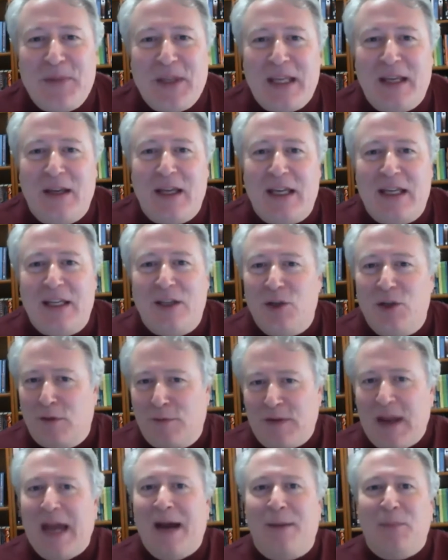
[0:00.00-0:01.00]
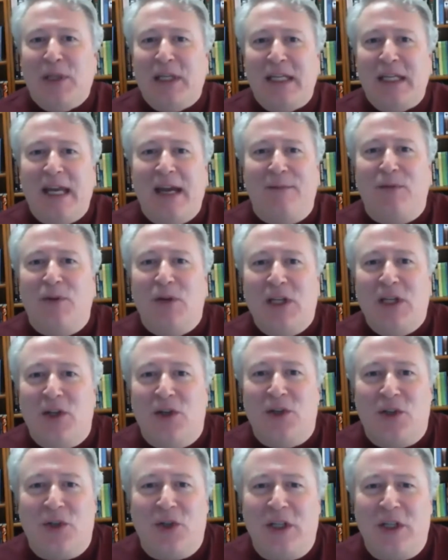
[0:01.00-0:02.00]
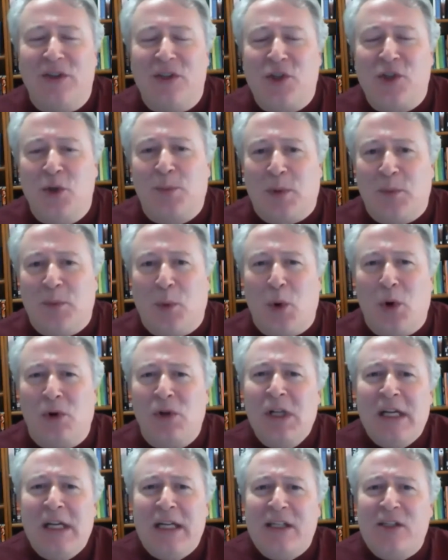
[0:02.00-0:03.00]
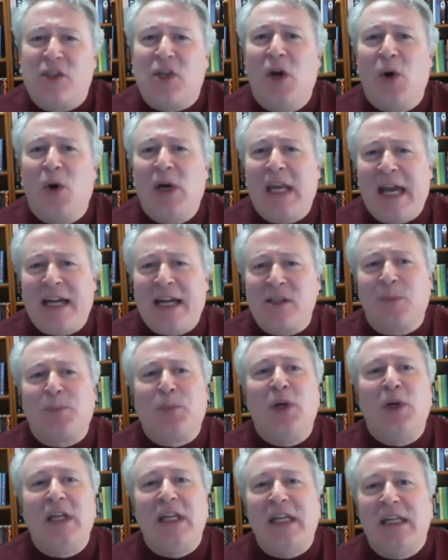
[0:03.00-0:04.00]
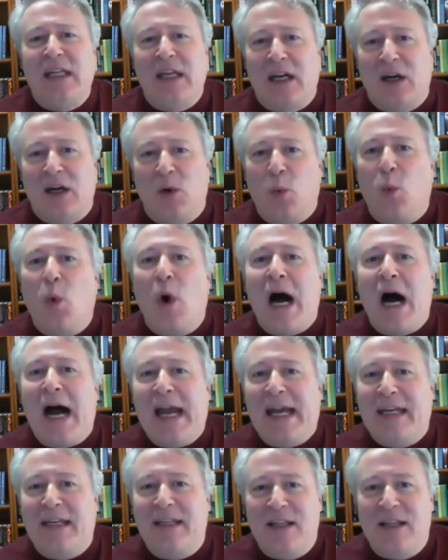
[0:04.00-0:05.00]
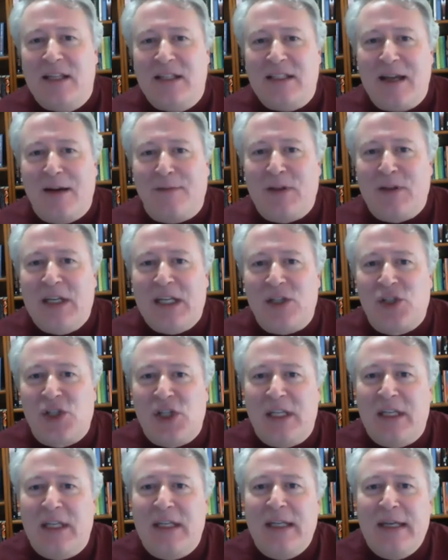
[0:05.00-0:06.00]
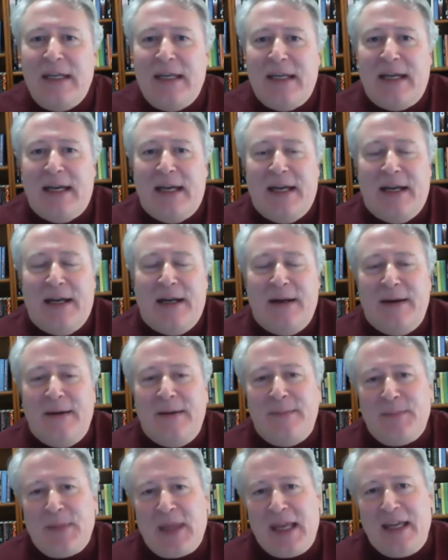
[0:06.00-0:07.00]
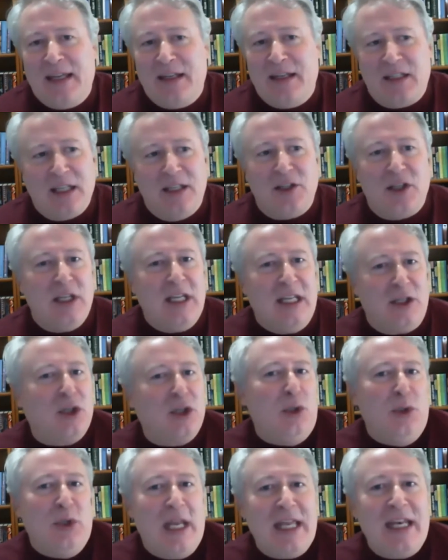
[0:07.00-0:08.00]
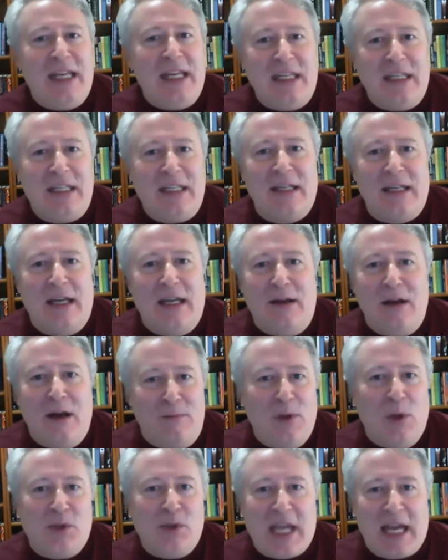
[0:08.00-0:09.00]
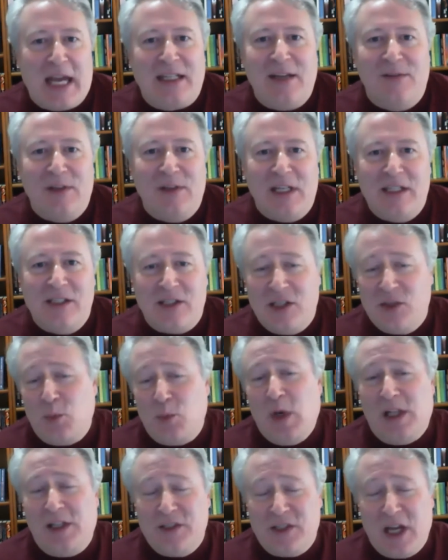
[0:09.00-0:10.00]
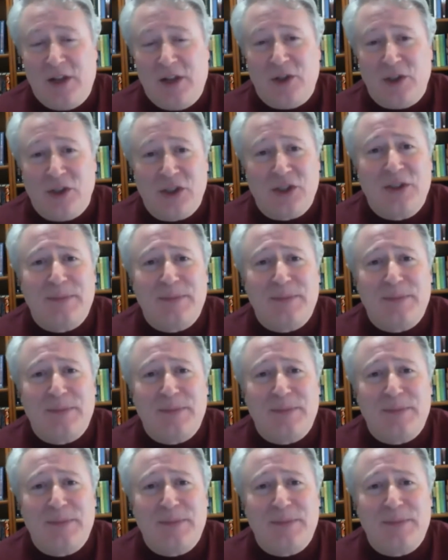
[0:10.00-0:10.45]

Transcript: in your family every year during the Super Bowl. So it has a pretty wide definition and can include any of those activities as well as others.